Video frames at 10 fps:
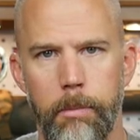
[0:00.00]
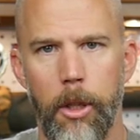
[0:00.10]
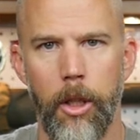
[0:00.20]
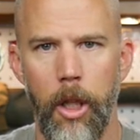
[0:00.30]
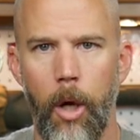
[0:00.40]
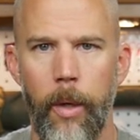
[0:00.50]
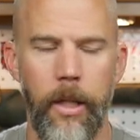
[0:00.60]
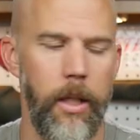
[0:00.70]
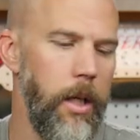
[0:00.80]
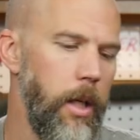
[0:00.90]
below it,
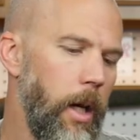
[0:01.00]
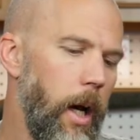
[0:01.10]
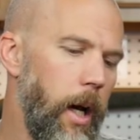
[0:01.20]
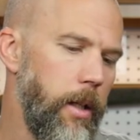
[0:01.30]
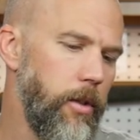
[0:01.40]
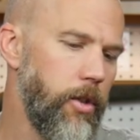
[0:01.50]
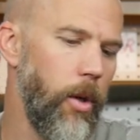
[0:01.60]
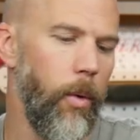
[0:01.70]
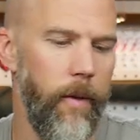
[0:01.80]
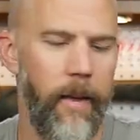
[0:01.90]
uh, and
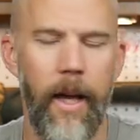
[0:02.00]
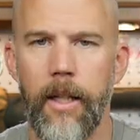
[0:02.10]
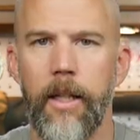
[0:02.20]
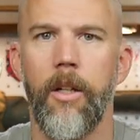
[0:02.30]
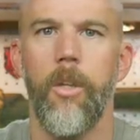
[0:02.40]
so that can